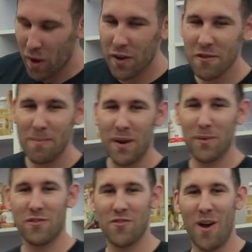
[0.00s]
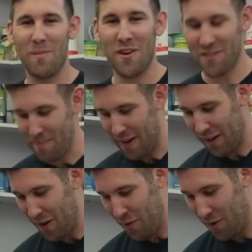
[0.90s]
what goes better with strawberries and
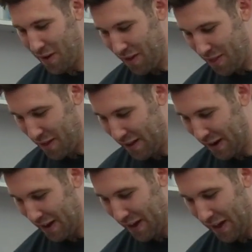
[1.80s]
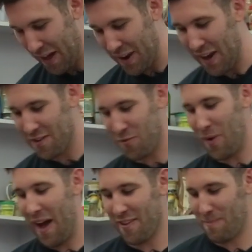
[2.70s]
mango than a nice
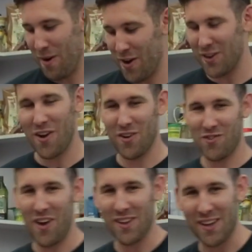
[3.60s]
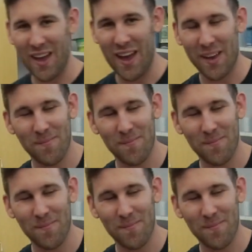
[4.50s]
raspberry dark chocolate cake?